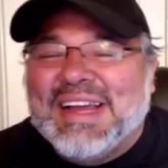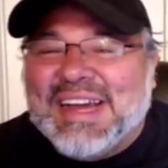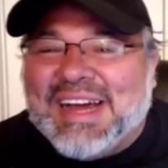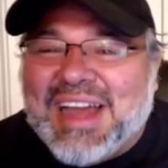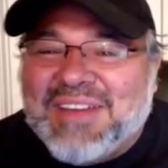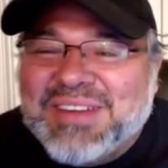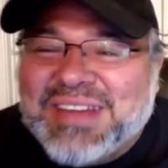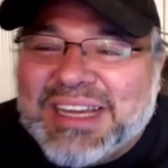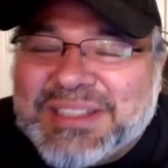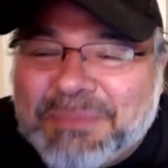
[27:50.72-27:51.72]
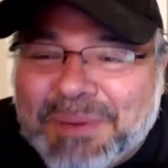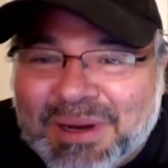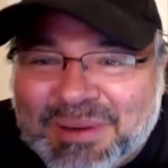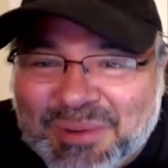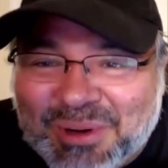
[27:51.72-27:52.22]
I have your guest
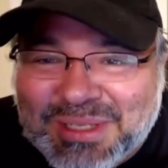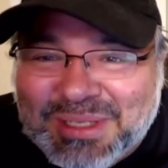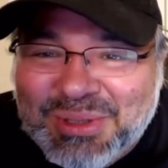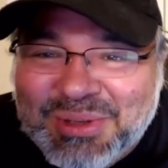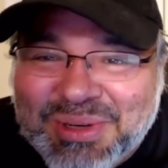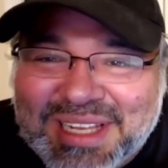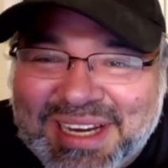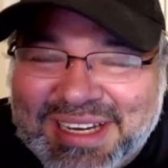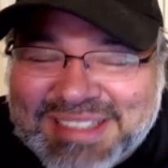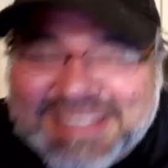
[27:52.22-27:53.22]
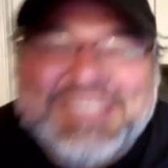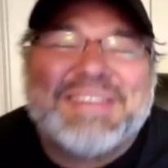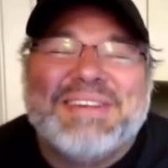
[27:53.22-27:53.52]
appearing more than you'd realize. So.